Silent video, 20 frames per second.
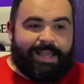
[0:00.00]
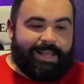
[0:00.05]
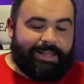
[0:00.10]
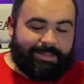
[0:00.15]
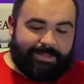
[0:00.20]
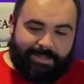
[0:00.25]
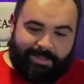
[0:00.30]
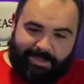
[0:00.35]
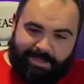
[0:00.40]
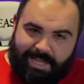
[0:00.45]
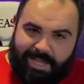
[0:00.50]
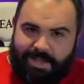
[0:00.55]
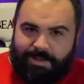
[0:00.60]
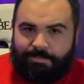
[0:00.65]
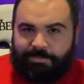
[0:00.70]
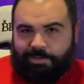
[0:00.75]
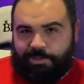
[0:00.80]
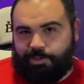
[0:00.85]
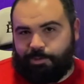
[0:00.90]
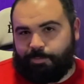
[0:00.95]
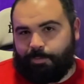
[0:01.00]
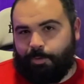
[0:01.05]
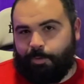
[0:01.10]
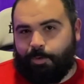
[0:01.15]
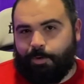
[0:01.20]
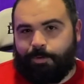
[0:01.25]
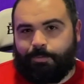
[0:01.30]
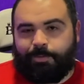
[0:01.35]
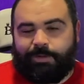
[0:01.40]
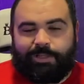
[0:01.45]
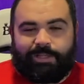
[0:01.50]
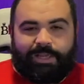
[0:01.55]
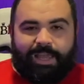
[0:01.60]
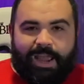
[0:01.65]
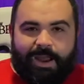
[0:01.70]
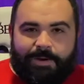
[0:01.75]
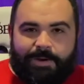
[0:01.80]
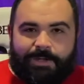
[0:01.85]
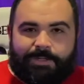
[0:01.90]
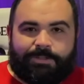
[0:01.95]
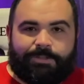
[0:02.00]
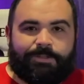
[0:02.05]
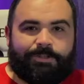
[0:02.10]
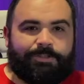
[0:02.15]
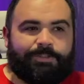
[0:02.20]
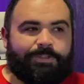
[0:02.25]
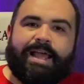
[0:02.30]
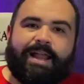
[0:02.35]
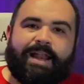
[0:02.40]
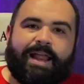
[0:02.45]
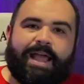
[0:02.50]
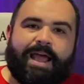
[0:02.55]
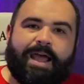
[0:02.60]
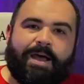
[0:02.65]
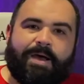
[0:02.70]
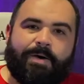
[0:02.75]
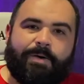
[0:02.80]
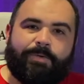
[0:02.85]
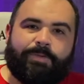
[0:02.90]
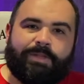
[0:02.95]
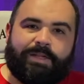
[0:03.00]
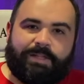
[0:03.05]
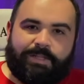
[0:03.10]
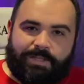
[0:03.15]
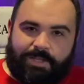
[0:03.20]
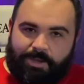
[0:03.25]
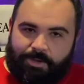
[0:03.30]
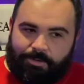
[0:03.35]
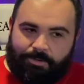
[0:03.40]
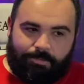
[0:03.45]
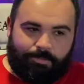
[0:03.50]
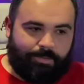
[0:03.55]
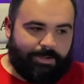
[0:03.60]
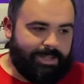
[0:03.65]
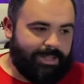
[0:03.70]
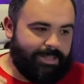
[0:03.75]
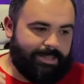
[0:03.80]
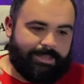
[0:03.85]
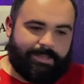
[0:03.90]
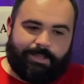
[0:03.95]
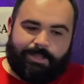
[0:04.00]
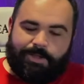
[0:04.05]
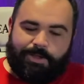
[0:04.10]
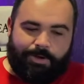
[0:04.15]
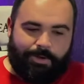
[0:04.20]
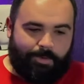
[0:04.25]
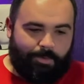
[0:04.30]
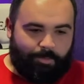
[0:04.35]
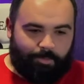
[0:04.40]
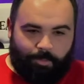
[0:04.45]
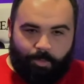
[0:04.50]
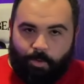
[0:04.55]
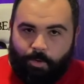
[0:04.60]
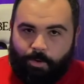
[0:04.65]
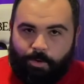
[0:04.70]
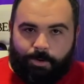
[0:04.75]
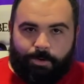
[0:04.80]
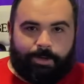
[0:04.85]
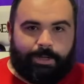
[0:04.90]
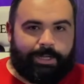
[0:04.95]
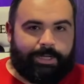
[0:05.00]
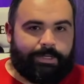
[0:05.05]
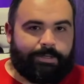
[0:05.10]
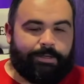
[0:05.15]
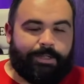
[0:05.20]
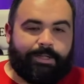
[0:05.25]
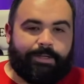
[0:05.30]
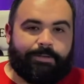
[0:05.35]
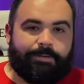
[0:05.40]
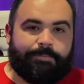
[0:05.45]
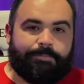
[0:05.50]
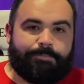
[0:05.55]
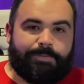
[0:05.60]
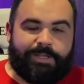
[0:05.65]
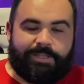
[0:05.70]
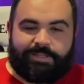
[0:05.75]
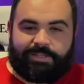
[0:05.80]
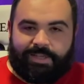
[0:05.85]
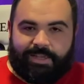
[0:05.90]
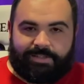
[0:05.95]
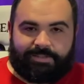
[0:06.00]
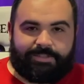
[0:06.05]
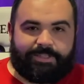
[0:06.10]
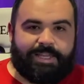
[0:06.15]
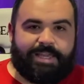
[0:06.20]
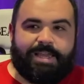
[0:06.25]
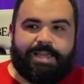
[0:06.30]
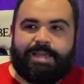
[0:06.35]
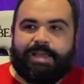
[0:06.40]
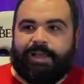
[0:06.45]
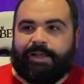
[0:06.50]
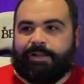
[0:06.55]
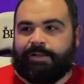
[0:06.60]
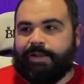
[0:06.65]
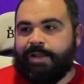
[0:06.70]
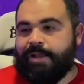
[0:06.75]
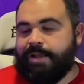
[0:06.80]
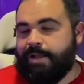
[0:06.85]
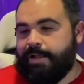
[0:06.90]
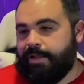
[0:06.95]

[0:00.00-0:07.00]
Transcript: and the themes explored, but the characters and how they deal with, you know, war and PTSD and